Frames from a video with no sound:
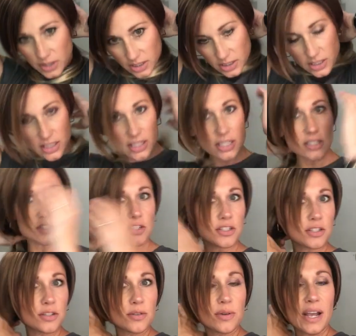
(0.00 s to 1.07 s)
could
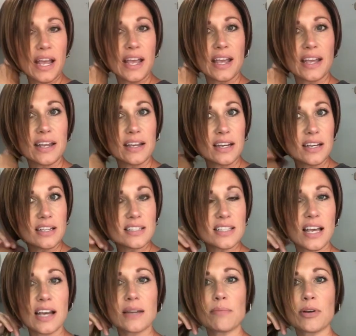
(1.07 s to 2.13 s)
do a
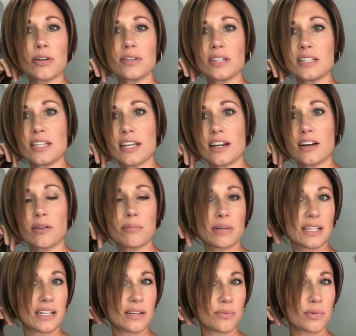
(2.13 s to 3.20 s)
side ponytail,
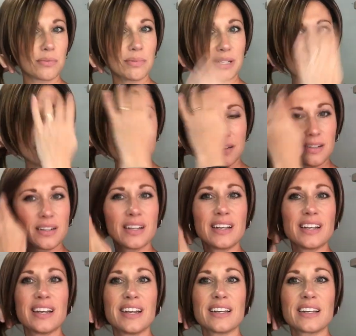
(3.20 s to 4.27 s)
but it would be
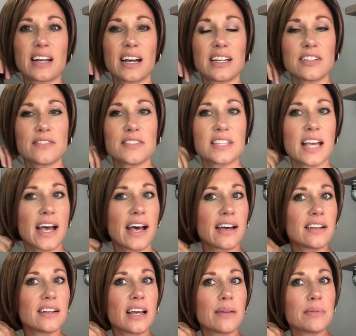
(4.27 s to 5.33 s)
kind of
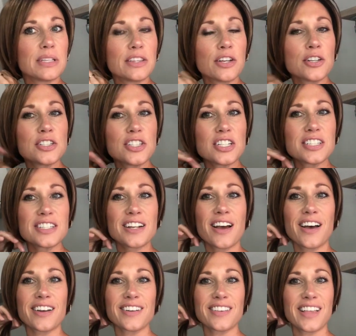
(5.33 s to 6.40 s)
sad. I mean, there's just
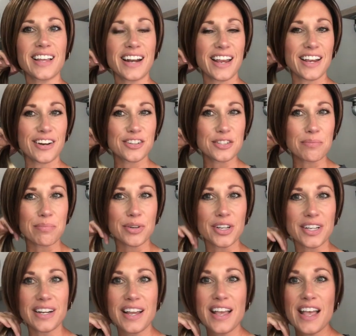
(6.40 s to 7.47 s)
not a lot of hair to
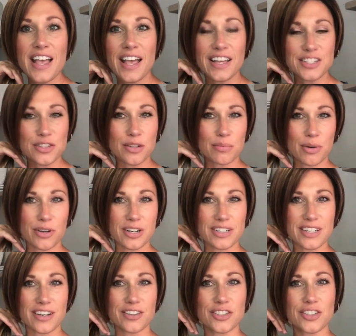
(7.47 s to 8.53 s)
put into a
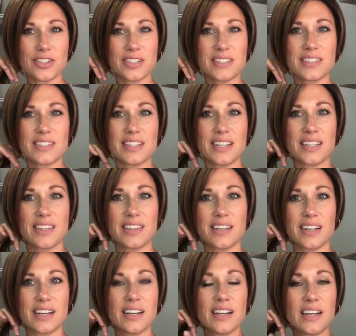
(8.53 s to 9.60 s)
ponytail. As you can see,
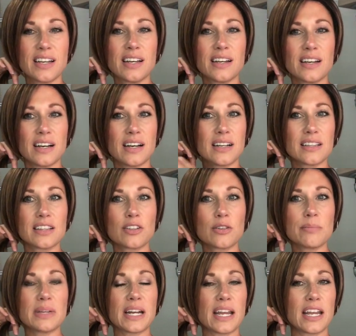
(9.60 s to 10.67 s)
the uh, little
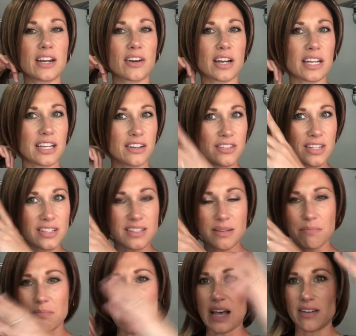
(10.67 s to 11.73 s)
bit of hair right here
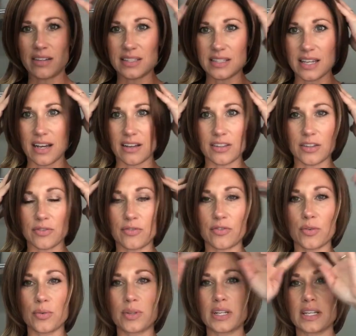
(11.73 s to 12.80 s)
doesn't balance out the
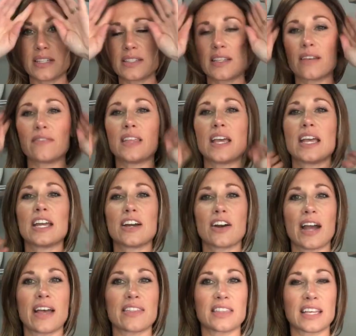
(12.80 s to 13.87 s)
fullness of the hair
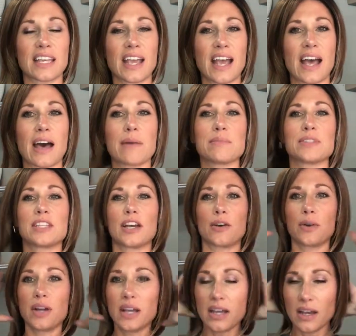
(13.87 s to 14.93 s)
at the cap. So
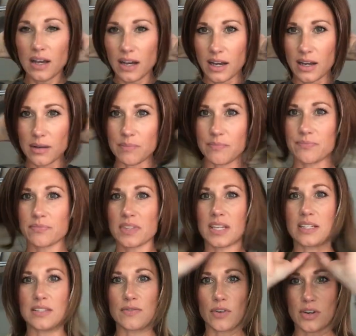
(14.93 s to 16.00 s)
um,
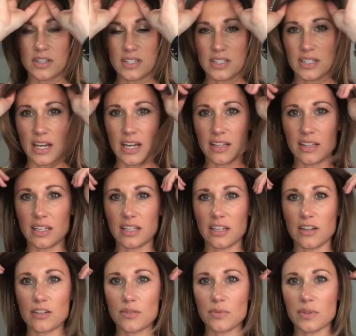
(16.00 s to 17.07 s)
as far as styling
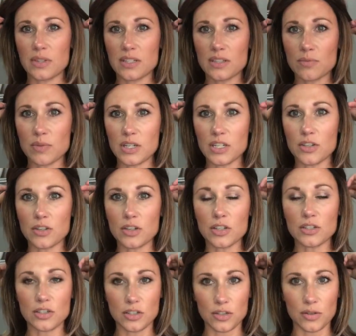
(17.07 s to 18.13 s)
goes with this wig, you could
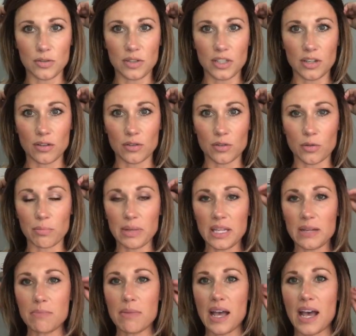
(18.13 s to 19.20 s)
do, you know, a little
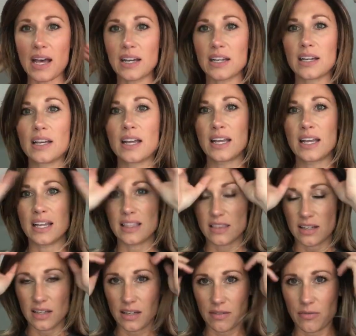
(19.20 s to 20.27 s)
pin back.
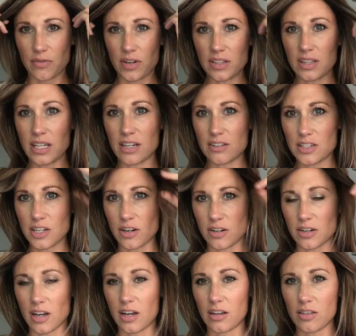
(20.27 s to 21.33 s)
The front layers here are
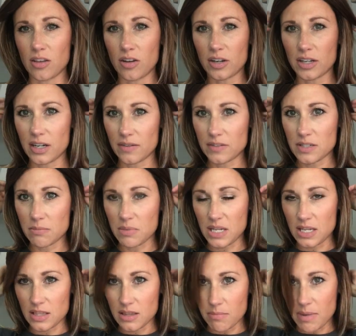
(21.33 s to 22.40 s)
not long enough to meet
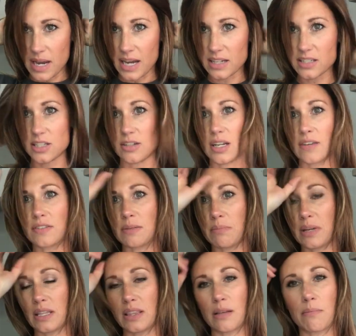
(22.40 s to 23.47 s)
in the back, so you'd have to
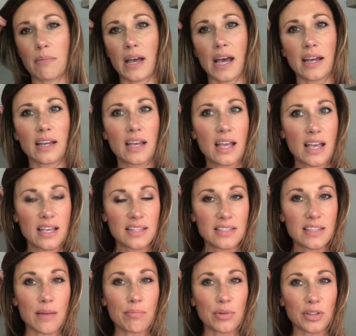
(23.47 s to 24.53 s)
pin them back
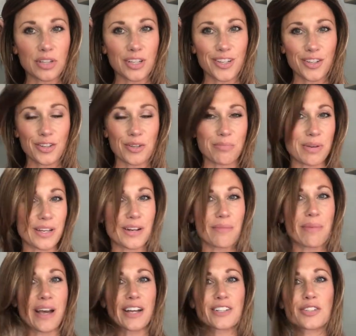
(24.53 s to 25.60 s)
separately. You could pin it
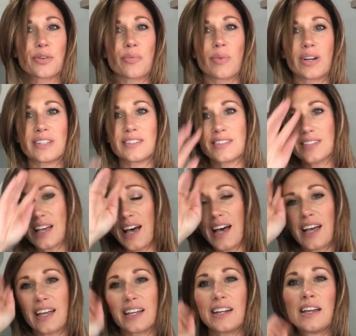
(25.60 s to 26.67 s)
back to one
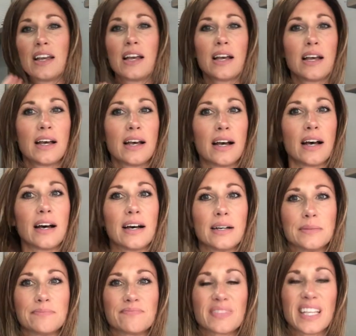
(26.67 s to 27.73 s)
side.
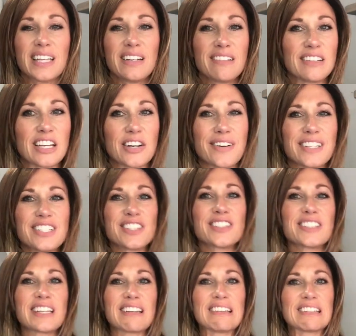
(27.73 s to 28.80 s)
Um, I don't know, I just,
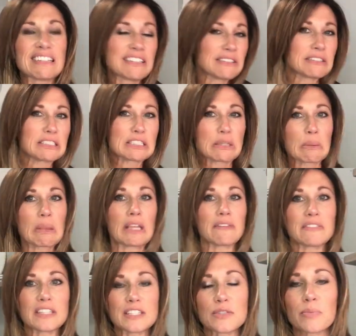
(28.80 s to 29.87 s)
uh, just don't love
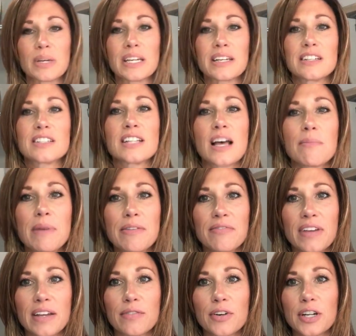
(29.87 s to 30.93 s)
this wig. It's not my
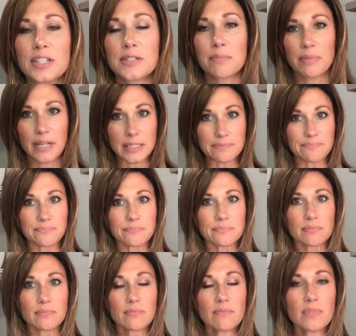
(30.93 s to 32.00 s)
favorite, but
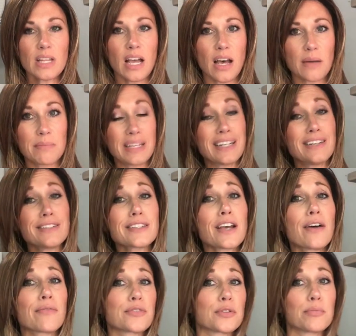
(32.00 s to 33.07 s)
um, it is
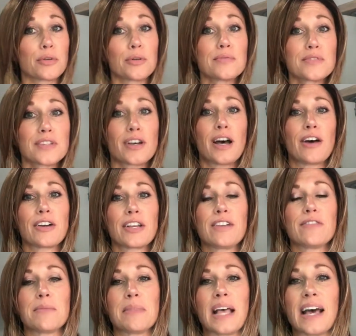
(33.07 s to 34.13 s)
comfortable, so I'll give
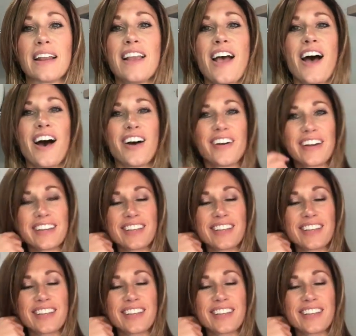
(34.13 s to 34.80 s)
them that. All right,